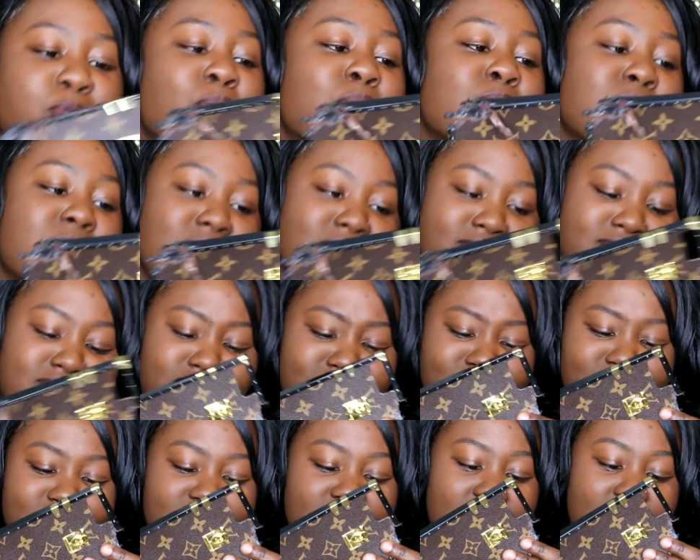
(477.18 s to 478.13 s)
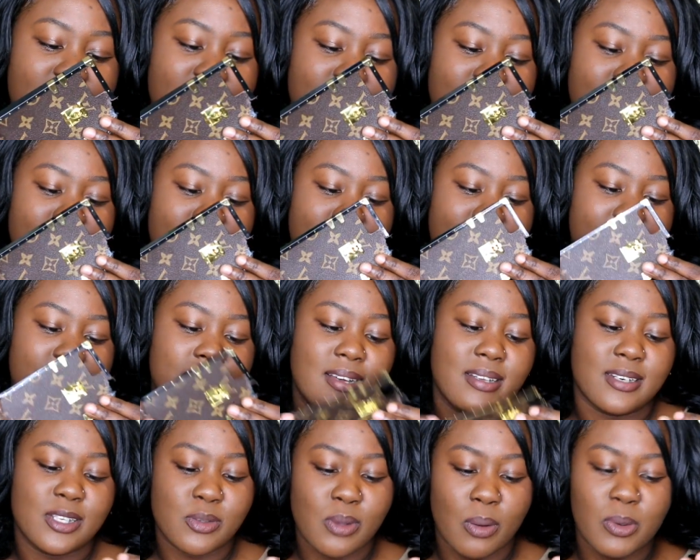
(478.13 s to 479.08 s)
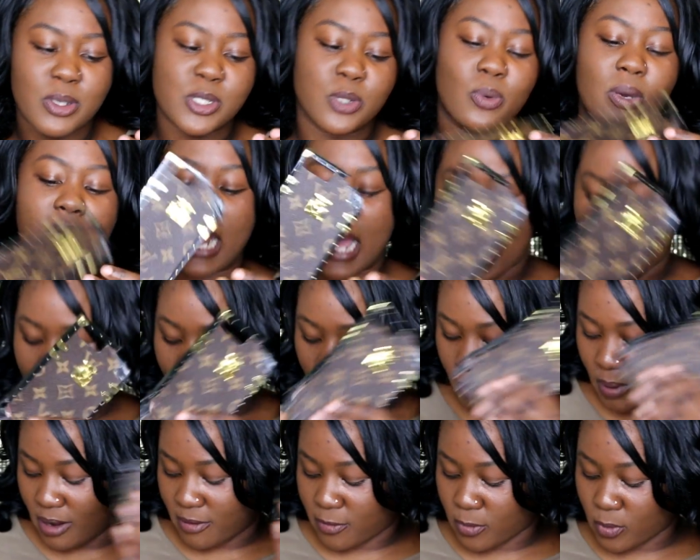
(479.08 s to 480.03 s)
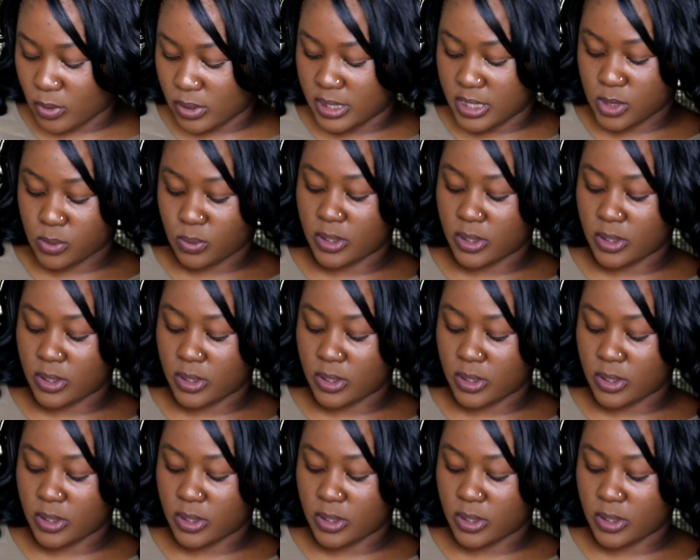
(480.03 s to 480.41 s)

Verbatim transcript: was, this one was the one I had on my phone. This